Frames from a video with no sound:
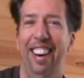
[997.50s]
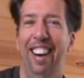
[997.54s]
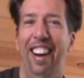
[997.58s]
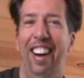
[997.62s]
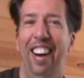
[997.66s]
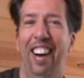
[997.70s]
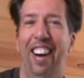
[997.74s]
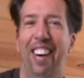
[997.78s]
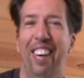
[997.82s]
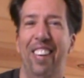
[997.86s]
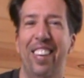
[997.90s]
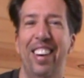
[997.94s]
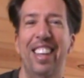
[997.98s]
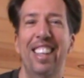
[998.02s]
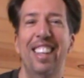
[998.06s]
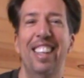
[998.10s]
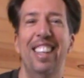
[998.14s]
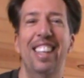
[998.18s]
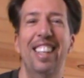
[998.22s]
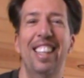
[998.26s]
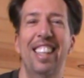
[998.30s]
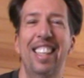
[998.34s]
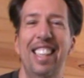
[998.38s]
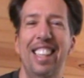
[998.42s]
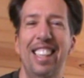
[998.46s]
know,
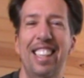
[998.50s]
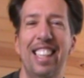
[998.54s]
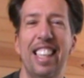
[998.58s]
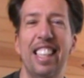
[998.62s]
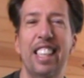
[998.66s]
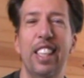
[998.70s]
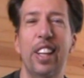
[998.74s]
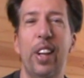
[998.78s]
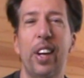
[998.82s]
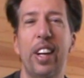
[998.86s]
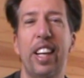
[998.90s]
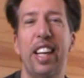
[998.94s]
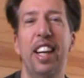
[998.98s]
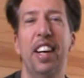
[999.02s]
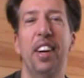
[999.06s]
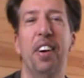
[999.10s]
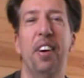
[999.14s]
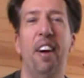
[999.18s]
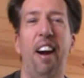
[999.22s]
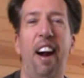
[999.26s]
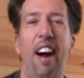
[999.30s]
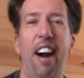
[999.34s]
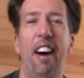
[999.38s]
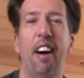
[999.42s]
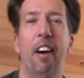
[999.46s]
just looking
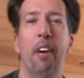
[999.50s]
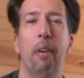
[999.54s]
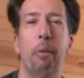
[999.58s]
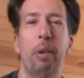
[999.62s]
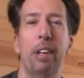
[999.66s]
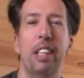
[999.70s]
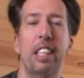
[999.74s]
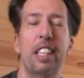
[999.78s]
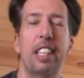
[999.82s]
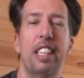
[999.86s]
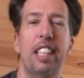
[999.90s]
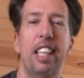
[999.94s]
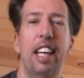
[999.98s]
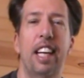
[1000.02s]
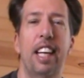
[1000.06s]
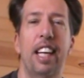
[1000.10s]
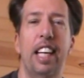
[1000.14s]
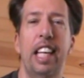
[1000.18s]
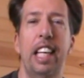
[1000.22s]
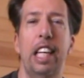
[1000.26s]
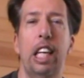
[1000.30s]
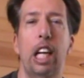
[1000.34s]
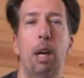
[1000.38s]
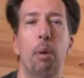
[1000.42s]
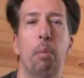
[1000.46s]
around. We're just gonna
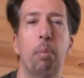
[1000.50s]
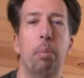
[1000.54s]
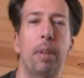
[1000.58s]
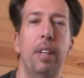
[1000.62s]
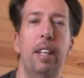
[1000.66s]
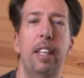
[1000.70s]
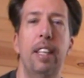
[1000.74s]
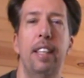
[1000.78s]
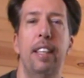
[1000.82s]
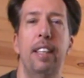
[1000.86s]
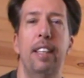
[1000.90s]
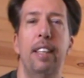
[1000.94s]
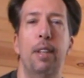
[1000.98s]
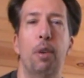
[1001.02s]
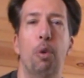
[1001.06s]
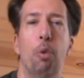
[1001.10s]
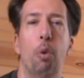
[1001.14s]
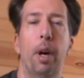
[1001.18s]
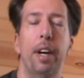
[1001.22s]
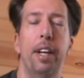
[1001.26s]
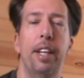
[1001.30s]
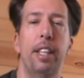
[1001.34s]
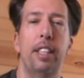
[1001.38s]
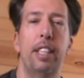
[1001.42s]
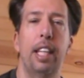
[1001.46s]
eat up
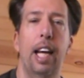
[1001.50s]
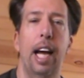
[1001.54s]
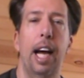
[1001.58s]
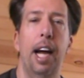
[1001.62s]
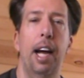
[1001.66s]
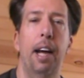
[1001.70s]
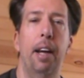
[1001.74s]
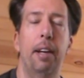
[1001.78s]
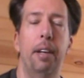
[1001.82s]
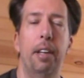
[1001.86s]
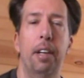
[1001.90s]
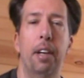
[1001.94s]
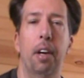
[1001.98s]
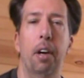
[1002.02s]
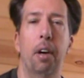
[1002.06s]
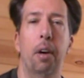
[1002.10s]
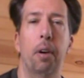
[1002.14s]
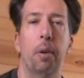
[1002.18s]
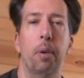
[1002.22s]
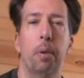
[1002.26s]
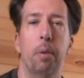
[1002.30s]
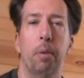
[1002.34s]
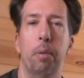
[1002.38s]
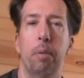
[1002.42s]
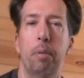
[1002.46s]
running time, you
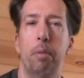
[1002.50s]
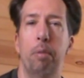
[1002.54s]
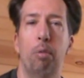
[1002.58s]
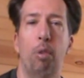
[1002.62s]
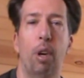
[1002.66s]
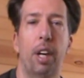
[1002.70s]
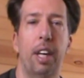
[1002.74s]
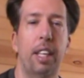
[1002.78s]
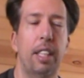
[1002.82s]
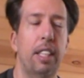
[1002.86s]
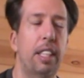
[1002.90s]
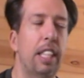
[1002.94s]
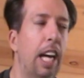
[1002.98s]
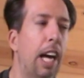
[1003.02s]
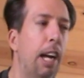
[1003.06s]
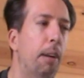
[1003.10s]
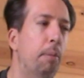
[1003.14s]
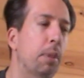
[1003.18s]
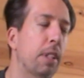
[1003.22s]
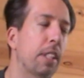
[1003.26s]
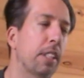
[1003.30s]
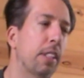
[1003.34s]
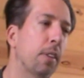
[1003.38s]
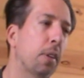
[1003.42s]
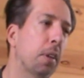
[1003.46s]
know, running
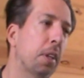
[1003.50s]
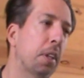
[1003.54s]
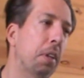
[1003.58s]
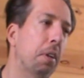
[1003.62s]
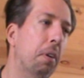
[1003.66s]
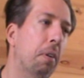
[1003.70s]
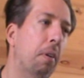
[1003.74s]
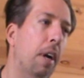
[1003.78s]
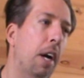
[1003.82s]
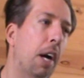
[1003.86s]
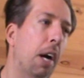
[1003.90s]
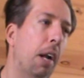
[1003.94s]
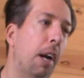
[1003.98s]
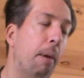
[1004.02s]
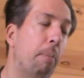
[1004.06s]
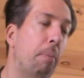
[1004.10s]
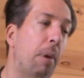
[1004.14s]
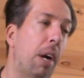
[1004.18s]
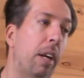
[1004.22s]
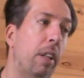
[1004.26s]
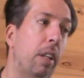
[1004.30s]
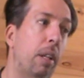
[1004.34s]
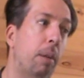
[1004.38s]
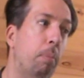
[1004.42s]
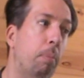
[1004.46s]
time just looking around. I
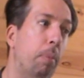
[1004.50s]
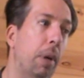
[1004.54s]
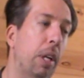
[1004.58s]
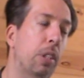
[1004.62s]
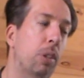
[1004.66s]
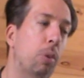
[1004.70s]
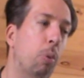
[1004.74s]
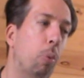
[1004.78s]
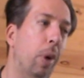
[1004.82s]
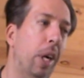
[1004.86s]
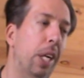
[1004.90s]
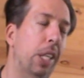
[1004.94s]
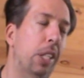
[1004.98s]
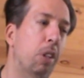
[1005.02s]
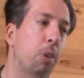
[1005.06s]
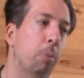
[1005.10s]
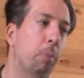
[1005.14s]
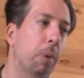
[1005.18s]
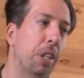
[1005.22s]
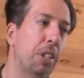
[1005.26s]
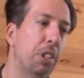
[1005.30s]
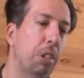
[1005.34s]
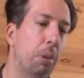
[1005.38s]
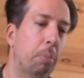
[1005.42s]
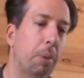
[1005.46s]
probably bitched way too
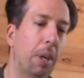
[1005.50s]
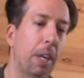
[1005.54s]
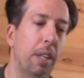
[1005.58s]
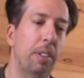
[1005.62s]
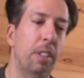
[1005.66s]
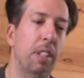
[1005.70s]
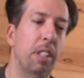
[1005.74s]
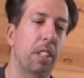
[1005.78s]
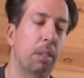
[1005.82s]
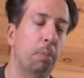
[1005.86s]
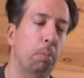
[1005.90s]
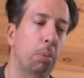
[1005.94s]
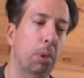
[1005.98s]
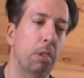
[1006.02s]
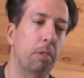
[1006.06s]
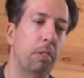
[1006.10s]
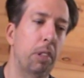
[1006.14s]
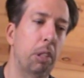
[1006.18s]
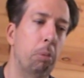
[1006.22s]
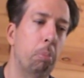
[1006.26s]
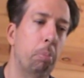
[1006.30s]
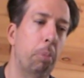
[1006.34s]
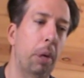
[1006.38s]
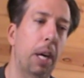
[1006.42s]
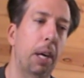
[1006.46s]
much about this
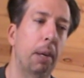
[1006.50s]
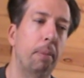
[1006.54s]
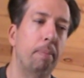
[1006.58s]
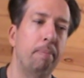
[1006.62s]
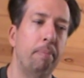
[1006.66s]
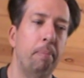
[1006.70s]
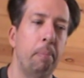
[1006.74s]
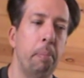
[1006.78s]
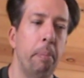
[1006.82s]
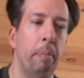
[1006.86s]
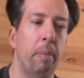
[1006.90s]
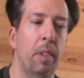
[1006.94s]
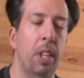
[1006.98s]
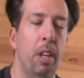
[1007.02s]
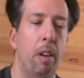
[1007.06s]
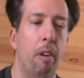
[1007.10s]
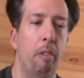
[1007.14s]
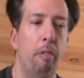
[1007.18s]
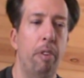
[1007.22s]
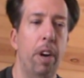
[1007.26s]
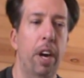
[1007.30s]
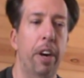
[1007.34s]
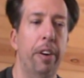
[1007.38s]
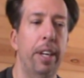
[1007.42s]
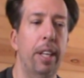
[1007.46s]
movie, but
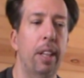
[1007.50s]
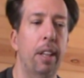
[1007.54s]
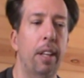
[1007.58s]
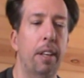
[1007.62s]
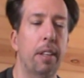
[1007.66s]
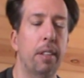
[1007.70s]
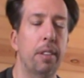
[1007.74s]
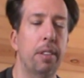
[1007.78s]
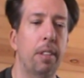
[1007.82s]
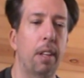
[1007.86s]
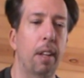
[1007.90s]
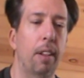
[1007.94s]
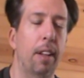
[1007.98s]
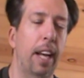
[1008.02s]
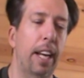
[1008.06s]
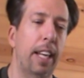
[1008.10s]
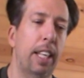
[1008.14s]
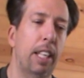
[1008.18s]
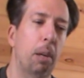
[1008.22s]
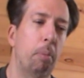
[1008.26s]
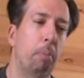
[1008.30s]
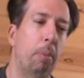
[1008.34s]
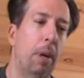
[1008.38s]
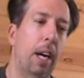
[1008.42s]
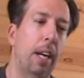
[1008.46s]
very little to
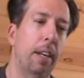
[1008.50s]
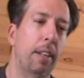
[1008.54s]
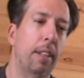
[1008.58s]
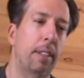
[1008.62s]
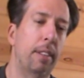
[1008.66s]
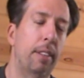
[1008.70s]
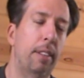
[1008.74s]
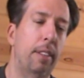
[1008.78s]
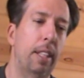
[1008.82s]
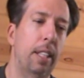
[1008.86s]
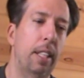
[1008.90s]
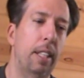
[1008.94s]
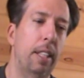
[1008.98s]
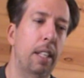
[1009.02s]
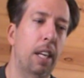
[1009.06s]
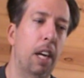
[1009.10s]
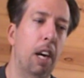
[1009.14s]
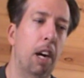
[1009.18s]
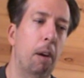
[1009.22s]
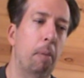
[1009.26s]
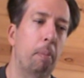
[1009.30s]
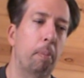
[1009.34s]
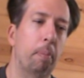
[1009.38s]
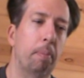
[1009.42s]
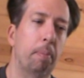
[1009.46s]
like about it. The
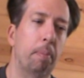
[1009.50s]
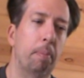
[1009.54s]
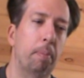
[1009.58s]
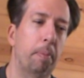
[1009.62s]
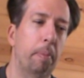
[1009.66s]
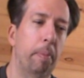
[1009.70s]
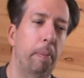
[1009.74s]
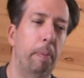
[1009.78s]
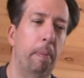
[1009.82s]
um,